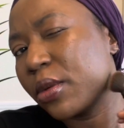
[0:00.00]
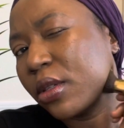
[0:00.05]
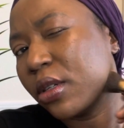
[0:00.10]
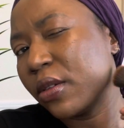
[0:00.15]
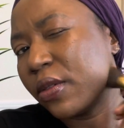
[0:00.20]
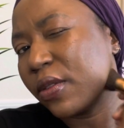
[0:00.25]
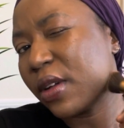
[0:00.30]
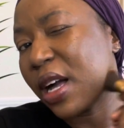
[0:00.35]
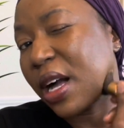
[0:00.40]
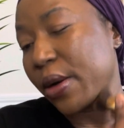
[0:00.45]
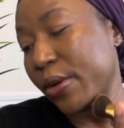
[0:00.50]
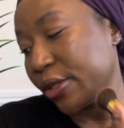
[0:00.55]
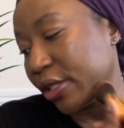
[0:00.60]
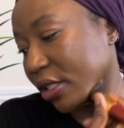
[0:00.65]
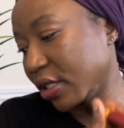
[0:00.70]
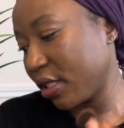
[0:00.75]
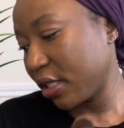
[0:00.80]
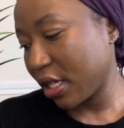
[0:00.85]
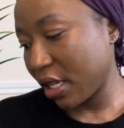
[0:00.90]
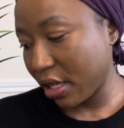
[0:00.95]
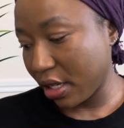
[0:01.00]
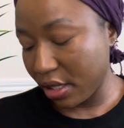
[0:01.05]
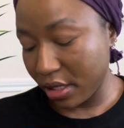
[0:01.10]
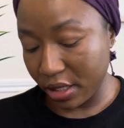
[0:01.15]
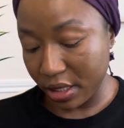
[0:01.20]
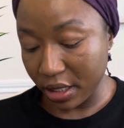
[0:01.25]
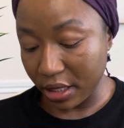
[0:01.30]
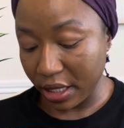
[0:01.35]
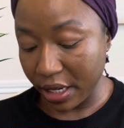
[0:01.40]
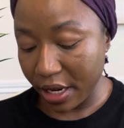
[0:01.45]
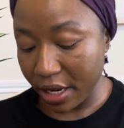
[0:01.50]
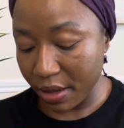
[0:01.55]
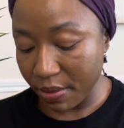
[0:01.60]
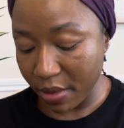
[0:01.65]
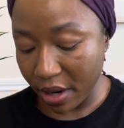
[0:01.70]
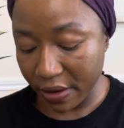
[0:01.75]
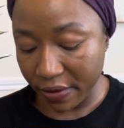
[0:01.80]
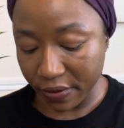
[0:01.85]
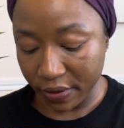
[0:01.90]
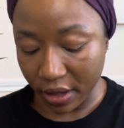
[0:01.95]
hours. They delayed my
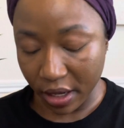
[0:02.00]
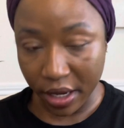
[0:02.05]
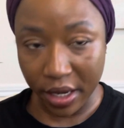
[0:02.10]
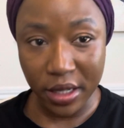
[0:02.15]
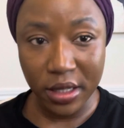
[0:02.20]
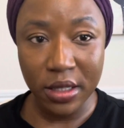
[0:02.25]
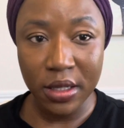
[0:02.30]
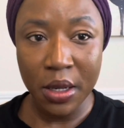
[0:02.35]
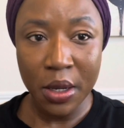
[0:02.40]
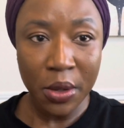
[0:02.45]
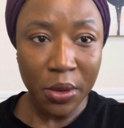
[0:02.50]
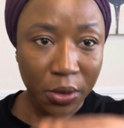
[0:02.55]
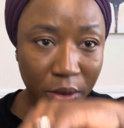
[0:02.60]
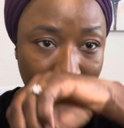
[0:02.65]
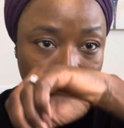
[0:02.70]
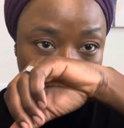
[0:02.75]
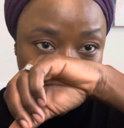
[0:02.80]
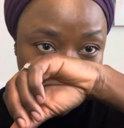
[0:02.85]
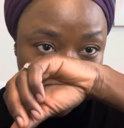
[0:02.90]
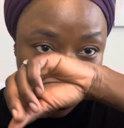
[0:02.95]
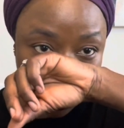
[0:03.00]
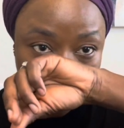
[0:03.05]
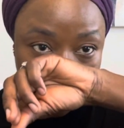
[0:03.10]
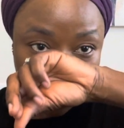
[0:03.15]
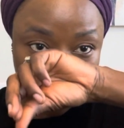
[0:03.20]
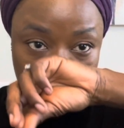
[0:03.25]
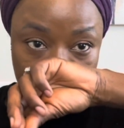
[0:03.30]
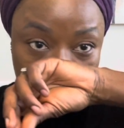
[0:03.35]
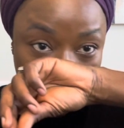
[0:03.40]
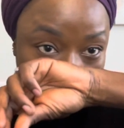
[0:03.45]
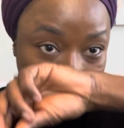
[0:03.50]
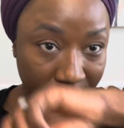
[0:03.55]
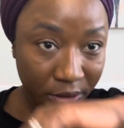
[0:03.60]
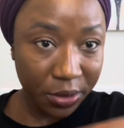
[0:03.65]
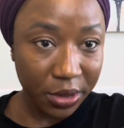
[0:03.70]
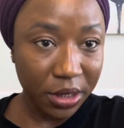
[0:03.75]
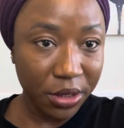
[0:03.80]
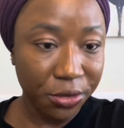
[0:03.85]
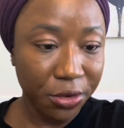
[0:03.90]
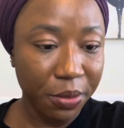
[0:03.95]
flight. Who else does this, like with the
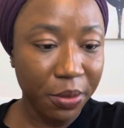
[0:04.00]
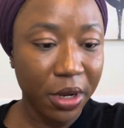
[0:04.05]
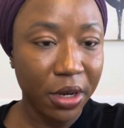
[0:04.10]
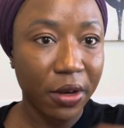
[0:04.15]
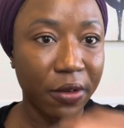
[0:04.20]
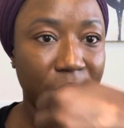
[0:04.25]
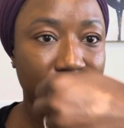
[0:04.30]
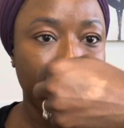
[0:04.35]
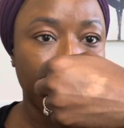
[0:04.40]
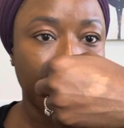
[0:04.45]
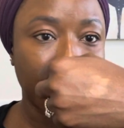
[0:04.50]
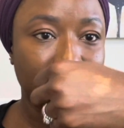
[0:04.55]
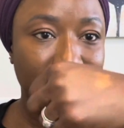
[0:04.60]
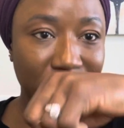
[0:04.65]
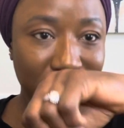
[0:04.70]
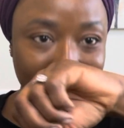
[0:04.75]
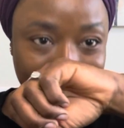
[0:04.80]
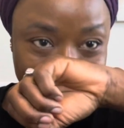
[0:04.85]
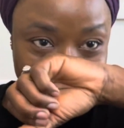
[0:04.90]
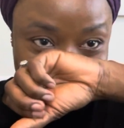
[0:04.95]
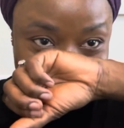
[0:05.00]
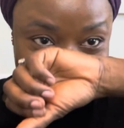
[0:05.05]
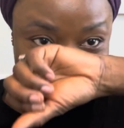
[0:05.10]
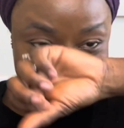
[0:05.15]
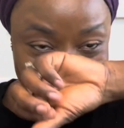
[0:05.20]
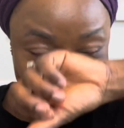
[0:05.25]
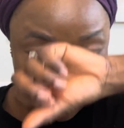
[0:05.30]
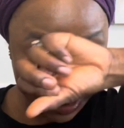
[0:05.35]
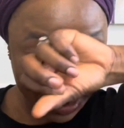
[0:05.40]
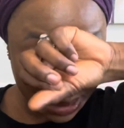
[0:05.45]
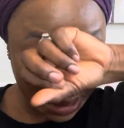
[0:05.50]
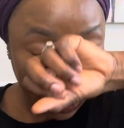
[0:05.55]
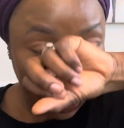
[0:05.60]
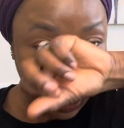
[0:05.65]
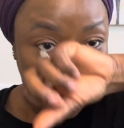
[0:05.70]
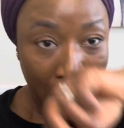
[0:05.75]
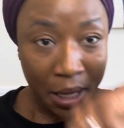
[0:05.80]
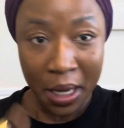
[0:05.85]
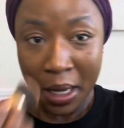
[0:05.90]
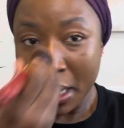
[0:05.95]
remaining foundation?
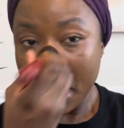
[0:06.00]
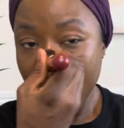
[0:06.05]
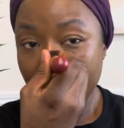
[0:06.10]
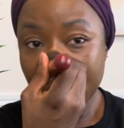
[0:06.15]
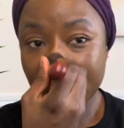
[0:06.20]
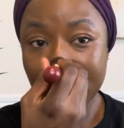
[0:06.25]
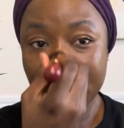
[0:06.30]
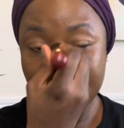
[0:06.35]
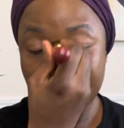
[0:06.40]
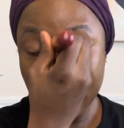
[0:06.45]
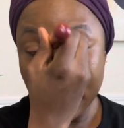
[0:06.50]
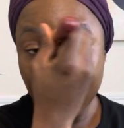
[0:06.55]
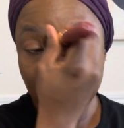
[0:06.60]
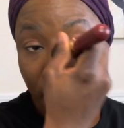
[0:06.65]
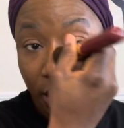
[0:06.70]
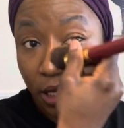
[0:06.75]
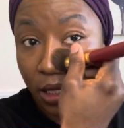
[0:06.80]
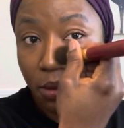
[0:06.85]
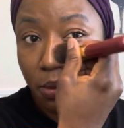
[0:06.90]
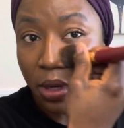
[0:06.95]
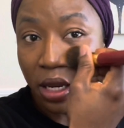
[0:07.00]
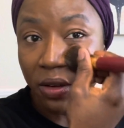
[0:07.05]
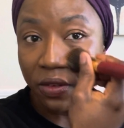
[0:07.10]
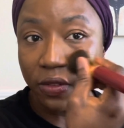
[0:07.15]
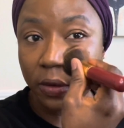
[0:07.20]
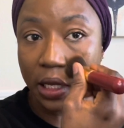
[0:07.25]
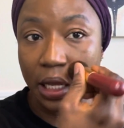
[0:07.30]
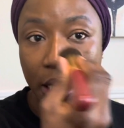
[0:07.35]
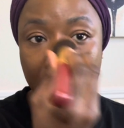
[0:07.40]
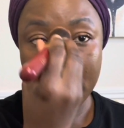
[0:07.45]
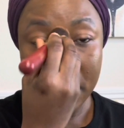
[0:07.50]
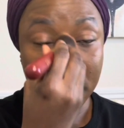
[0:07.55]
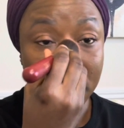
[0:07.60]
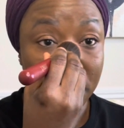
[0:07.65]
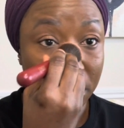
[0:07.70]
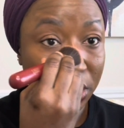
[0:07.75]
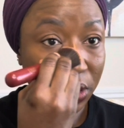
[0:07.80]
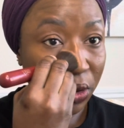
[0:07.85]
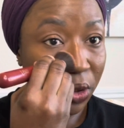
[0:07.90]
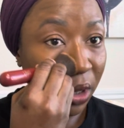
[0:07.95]
They delayed my flight, so
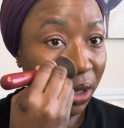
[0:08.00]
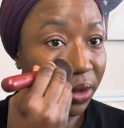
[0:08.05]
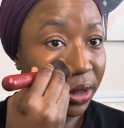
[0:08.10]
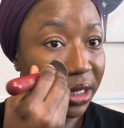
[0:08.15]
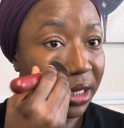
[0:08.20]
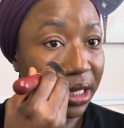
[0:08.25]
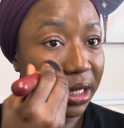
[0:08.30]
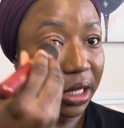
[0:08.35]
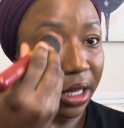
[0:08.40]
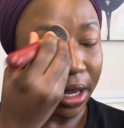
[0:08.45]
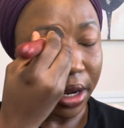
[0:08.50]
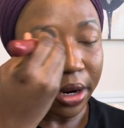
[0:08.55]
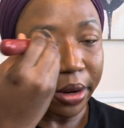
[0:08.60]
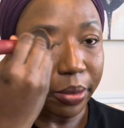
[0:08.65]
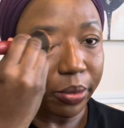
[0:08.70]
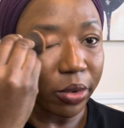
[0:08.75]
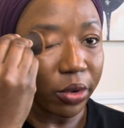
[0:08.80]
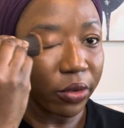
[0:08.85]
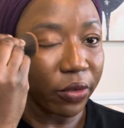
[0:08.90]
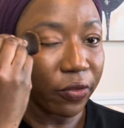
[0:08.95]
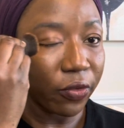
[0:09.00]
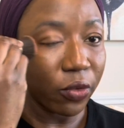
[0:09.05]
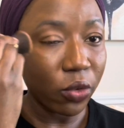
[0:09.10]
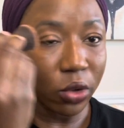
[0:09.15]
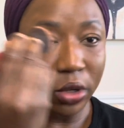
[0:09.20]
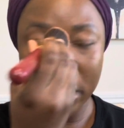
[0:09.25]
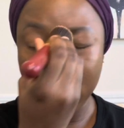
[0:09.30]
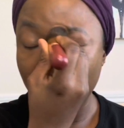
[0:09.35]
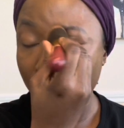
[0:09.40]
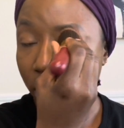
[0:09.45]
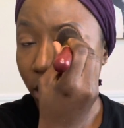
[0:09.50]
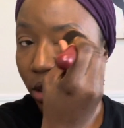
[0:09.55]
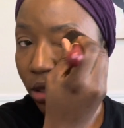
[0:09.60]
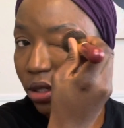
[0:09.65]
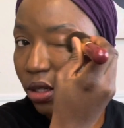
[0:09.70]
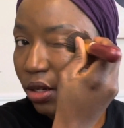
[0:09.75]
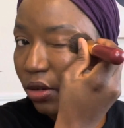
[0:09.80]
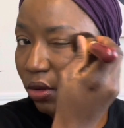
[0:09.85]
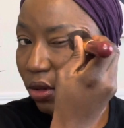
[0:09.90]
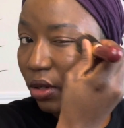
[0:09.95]
I was at the airport for,
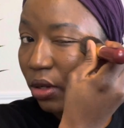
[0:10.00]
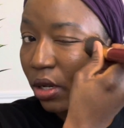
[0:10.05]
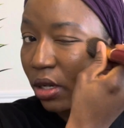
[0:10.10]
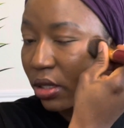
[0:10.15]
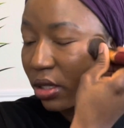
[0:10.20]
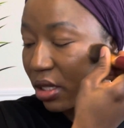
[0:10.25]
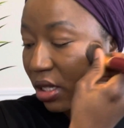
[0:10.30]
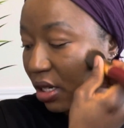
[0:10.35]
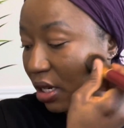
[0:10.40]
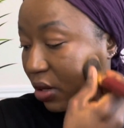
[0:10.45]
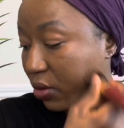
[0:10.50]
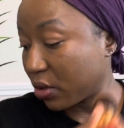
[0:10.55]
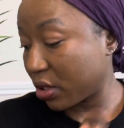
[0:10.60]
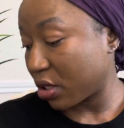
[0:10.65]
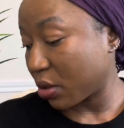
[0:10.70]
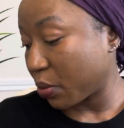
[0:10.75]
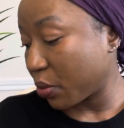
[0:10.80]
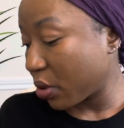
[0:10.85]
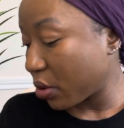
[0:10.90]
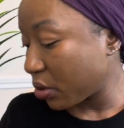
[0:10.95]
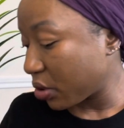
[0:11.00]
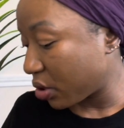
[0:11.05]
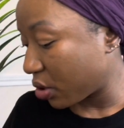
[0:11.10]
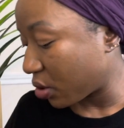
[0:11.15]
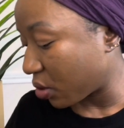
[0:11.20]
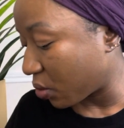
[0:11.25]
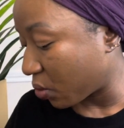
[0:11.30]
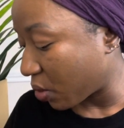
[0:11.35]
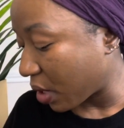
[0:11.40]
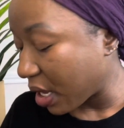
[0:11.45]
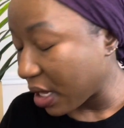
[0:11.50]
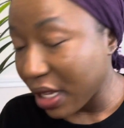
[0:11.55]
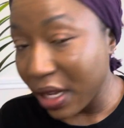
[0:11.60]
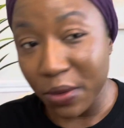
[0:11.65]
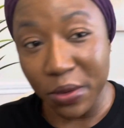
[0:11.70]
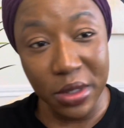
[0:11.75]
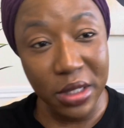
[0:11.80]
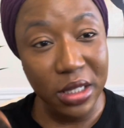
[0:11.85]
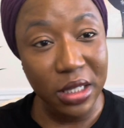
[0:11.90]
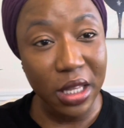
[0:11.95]
longer than I was supposed to. While I was
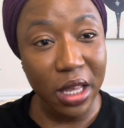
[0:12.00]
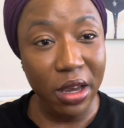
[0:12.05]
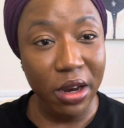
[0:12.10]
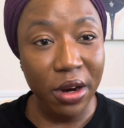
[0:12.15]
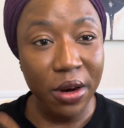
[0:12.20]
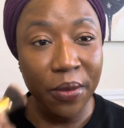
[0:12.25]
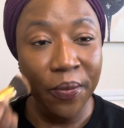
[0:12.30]
there,